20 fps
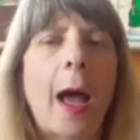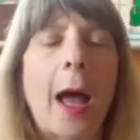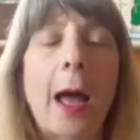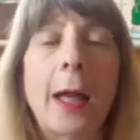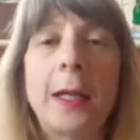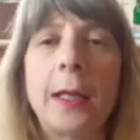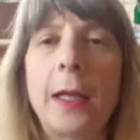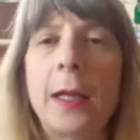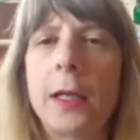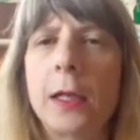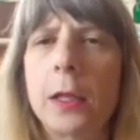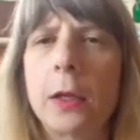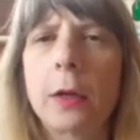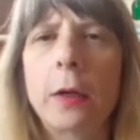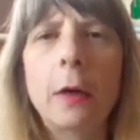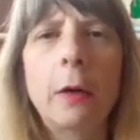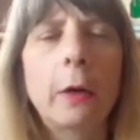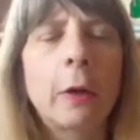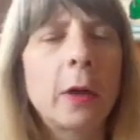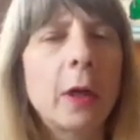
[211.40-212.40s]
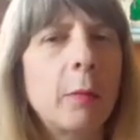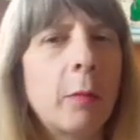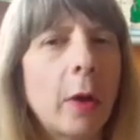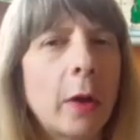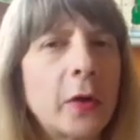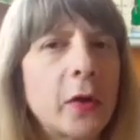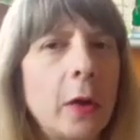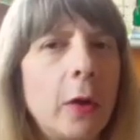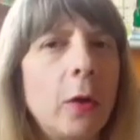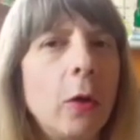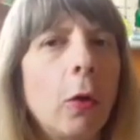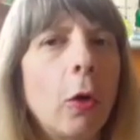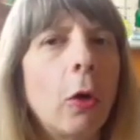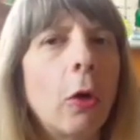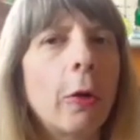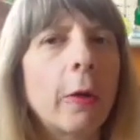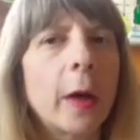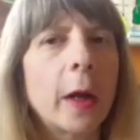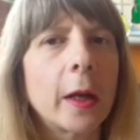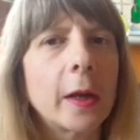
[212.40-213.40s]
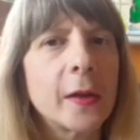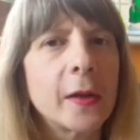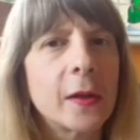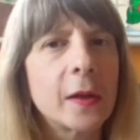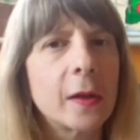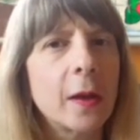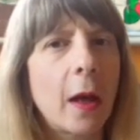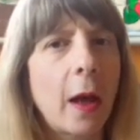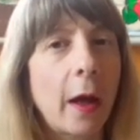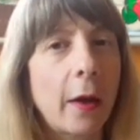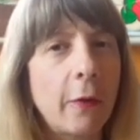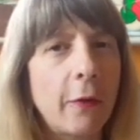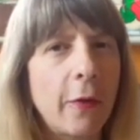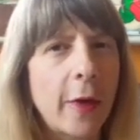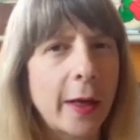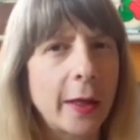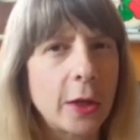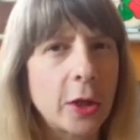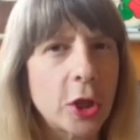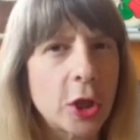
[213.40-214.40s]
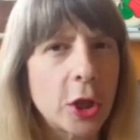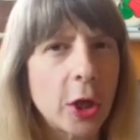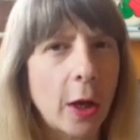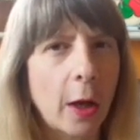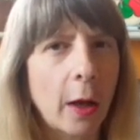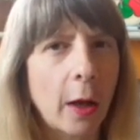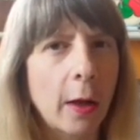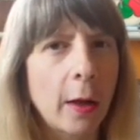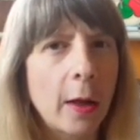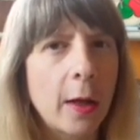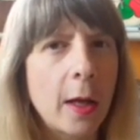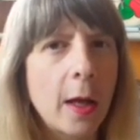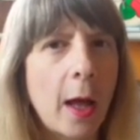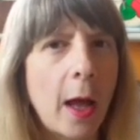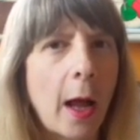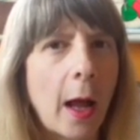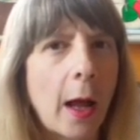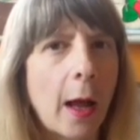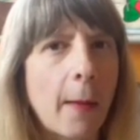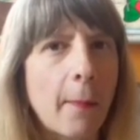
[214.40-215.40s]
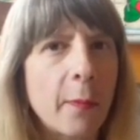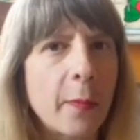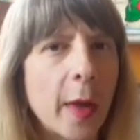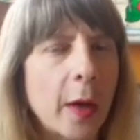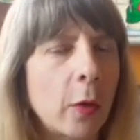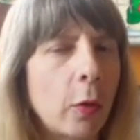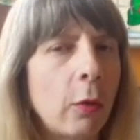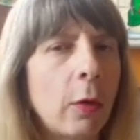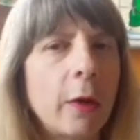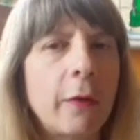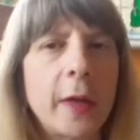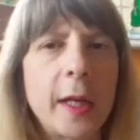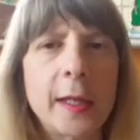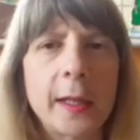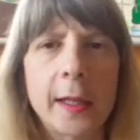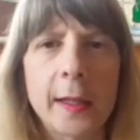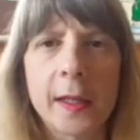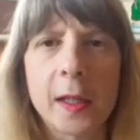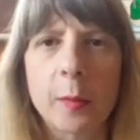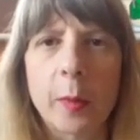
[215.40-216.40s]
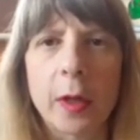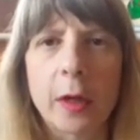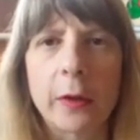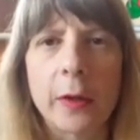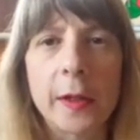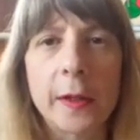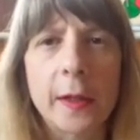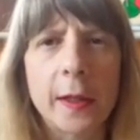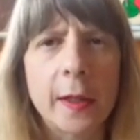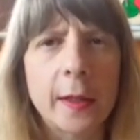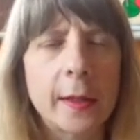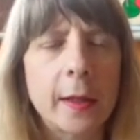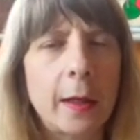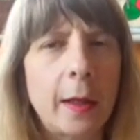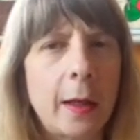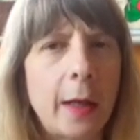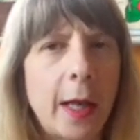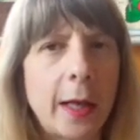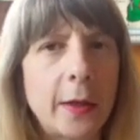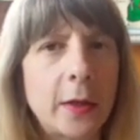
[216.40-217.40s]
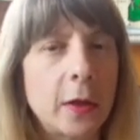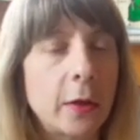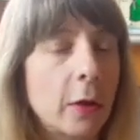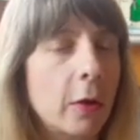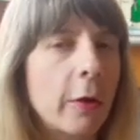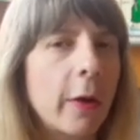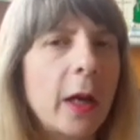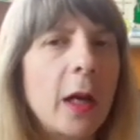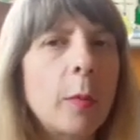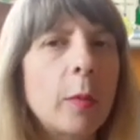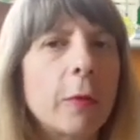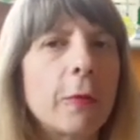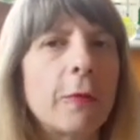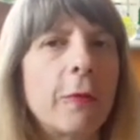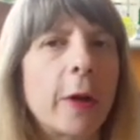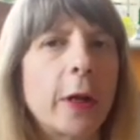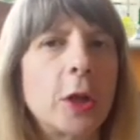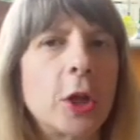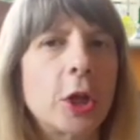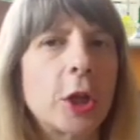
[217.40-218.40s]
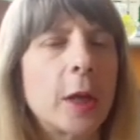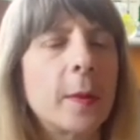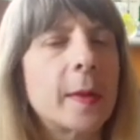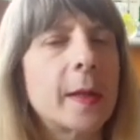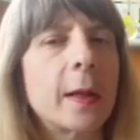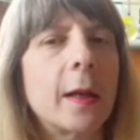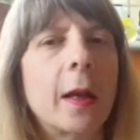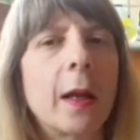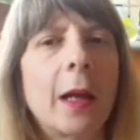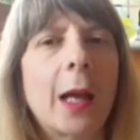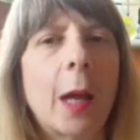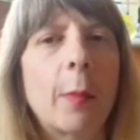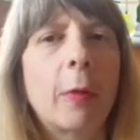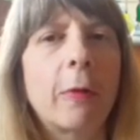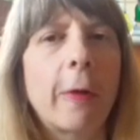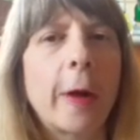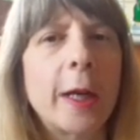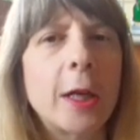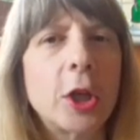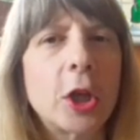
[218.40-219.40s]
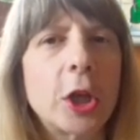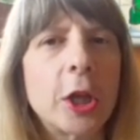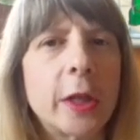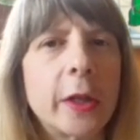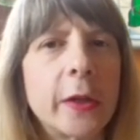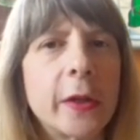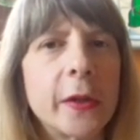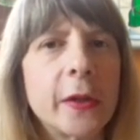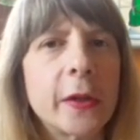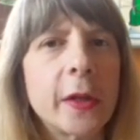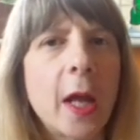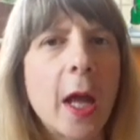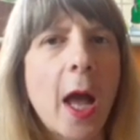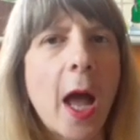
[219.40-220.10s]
And it took her on the most glorious adventure, and all of these experiences, and led to incredible friendships and collaborations